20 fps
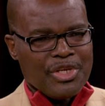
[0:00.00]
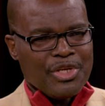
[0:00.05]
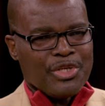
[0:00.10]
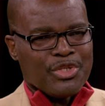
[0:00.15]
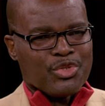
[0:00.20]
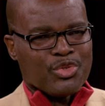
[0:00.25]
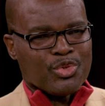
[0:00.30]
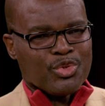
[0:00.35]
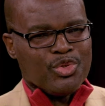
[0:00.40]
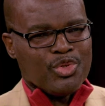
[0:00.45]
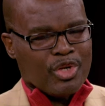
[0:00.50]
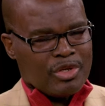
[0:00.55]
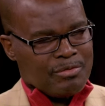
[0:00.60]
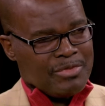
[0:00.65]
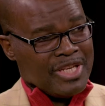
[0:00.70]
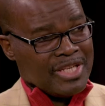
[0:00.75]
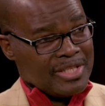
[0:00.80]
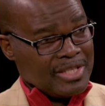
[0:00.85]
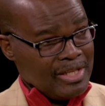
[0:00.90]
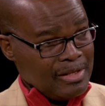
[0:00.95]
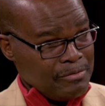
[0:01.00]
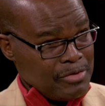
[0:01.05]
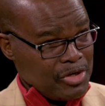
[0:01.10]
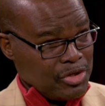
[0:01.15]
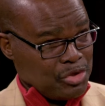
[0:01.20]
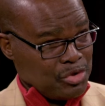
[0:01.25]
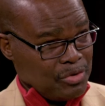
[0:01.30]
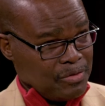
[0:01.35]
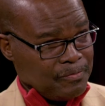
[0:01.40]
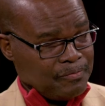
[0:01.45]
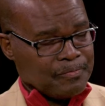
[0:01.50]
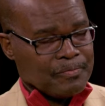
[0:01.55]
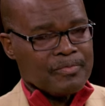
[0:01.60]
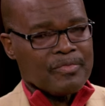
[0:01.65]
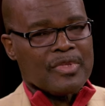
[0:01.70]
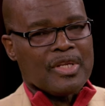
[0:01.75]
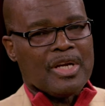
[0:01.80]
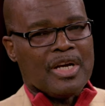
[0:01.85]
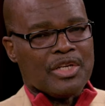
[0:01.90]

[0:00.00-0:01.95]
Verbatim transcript: should not be a celebration, mm -hmm.